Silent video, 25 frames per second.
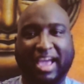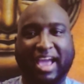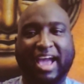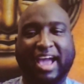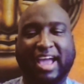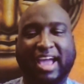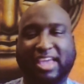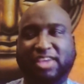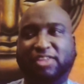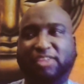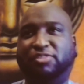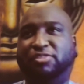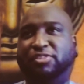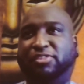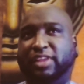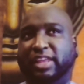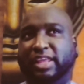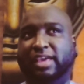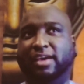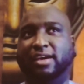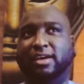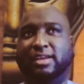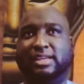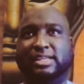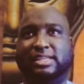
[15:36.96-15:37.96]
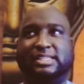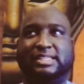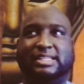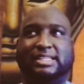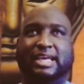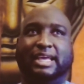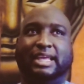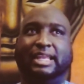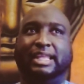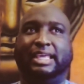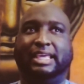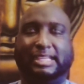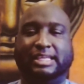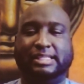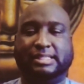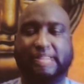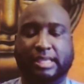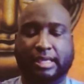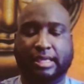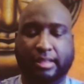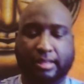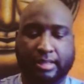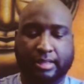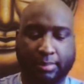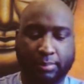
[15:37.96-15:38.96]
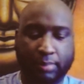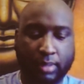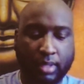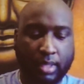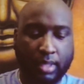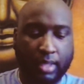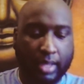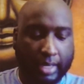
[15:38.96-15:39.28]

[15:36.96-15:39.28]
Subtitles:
I can fully understand hating them.